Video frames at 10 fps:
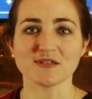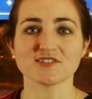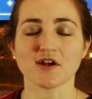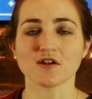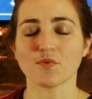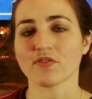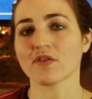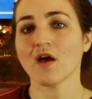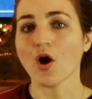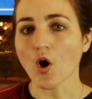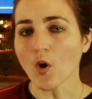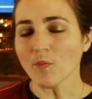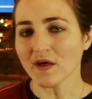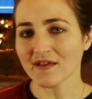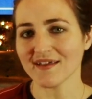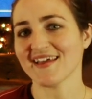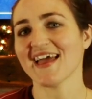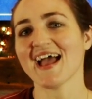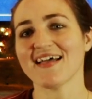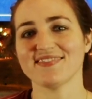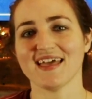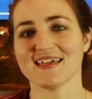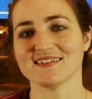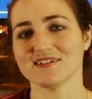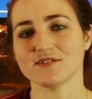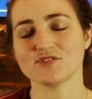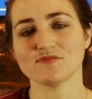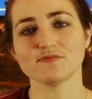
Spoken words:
We started with hope, and then